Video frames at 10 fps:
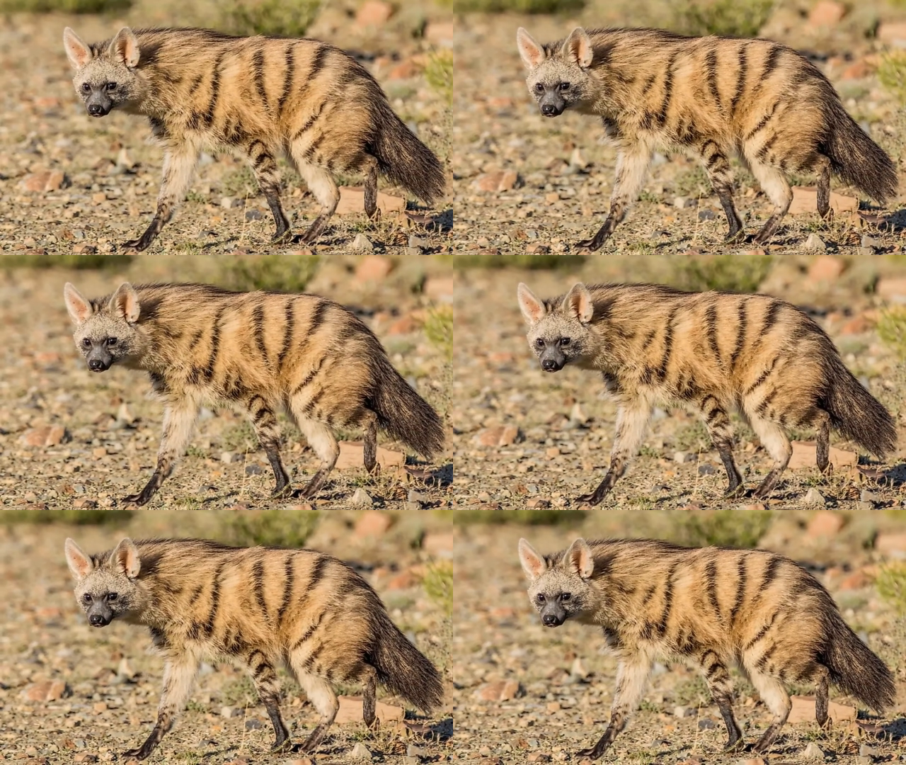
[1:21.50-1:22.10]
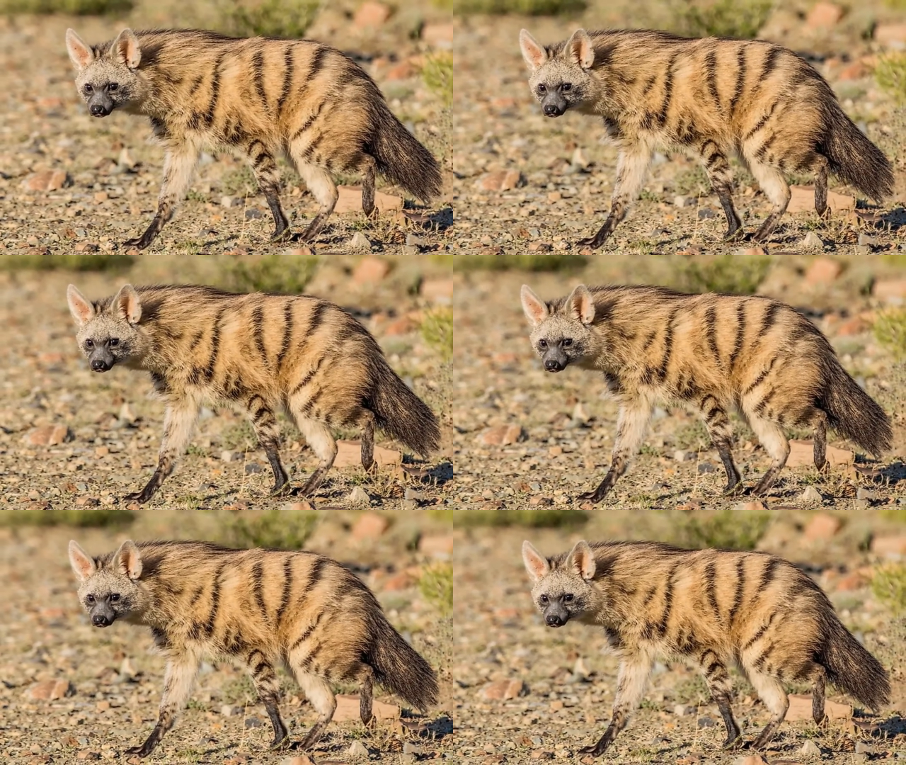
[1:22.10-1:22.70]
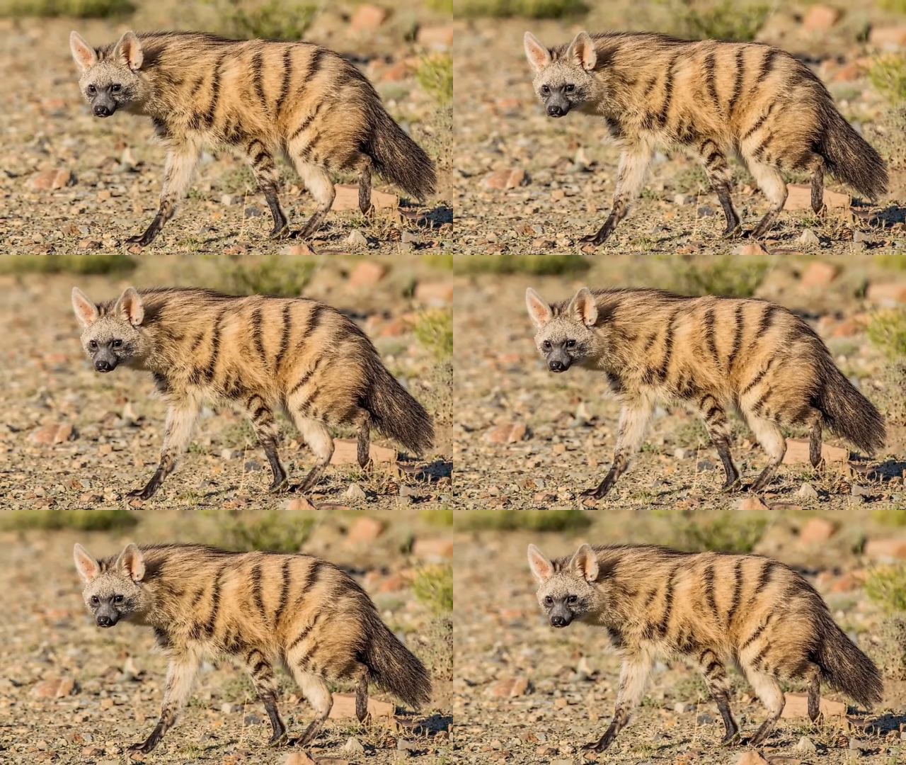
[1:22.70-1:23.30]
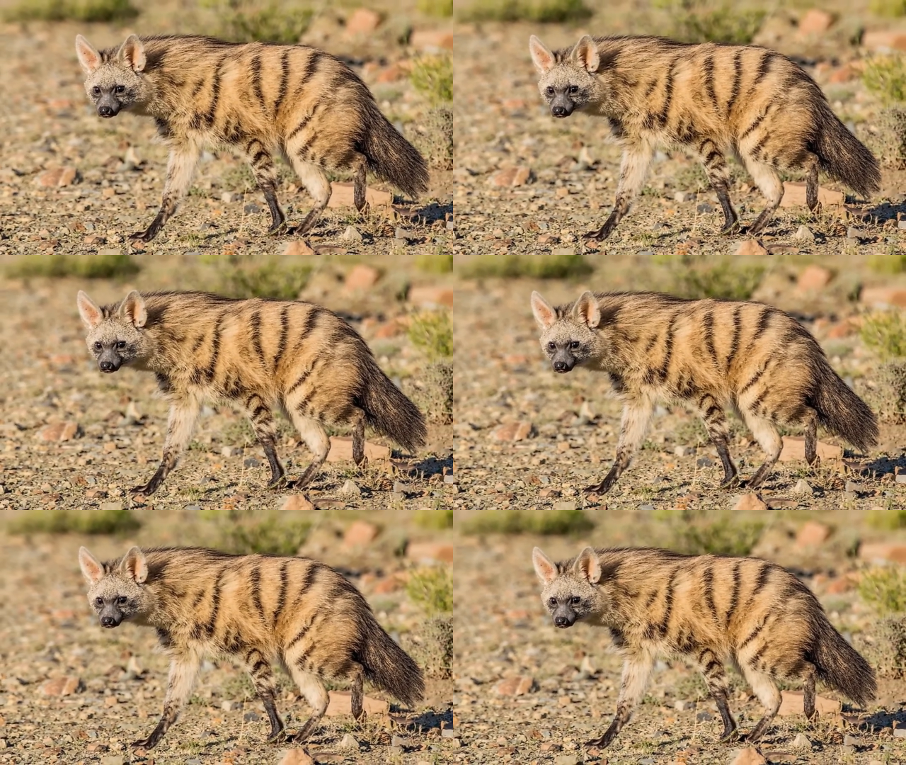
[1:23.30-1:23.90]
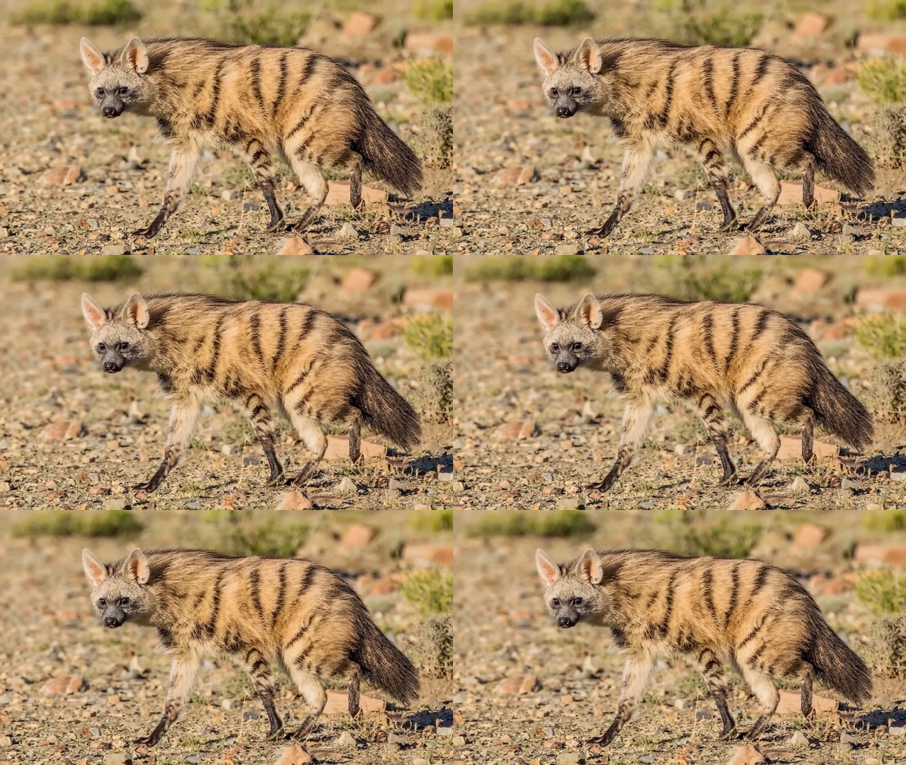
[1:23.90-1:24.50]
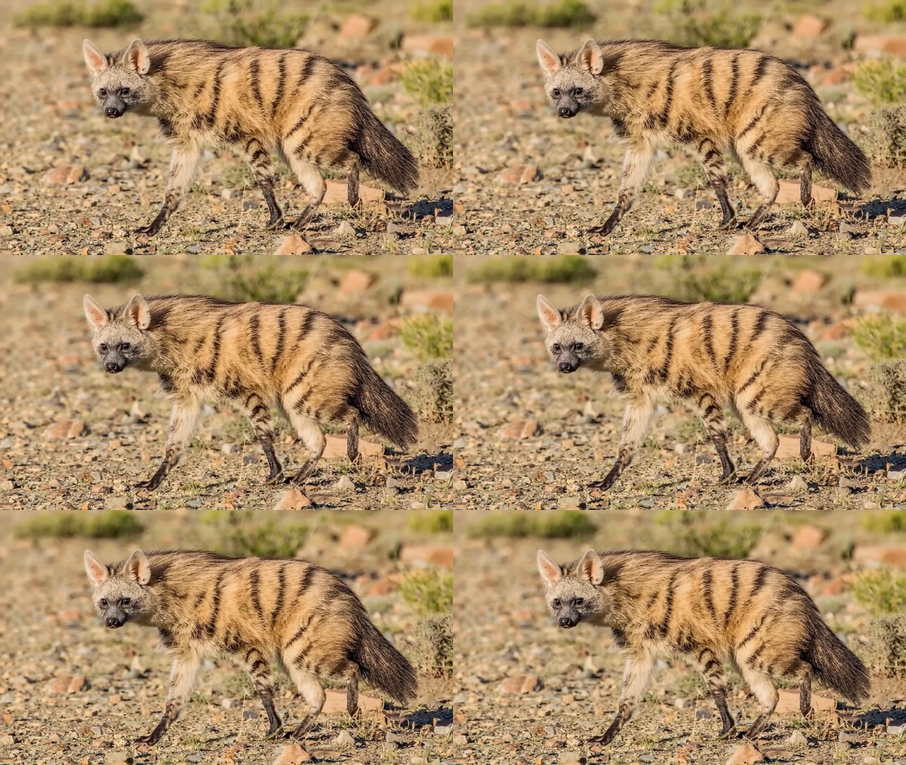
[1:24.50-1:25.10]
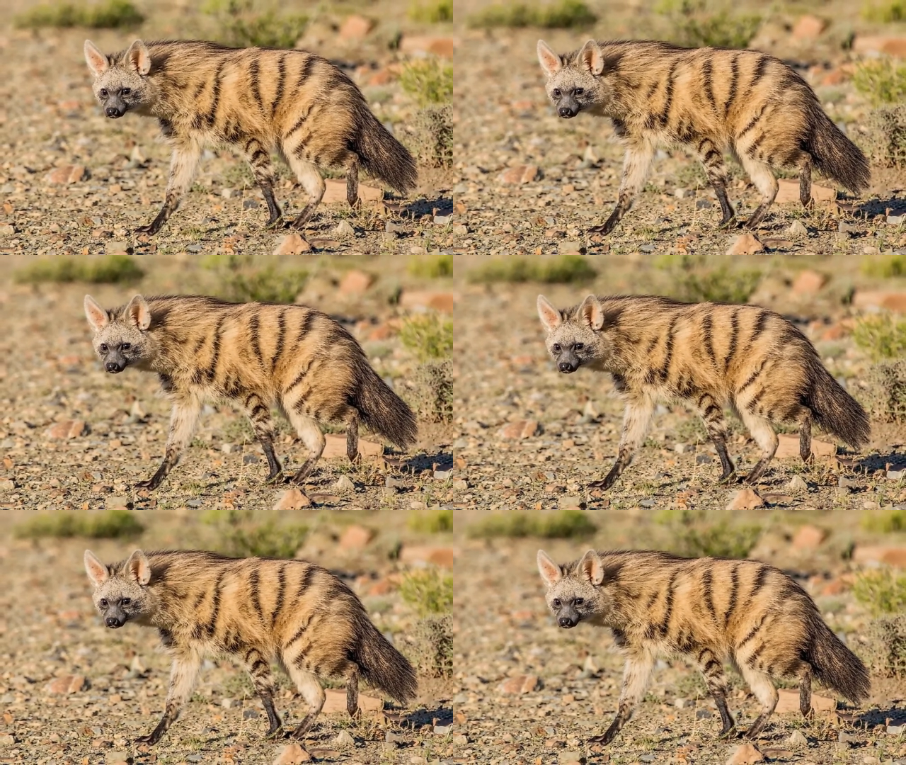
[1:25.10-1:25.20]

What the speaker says: Nobody's mouth can be seen.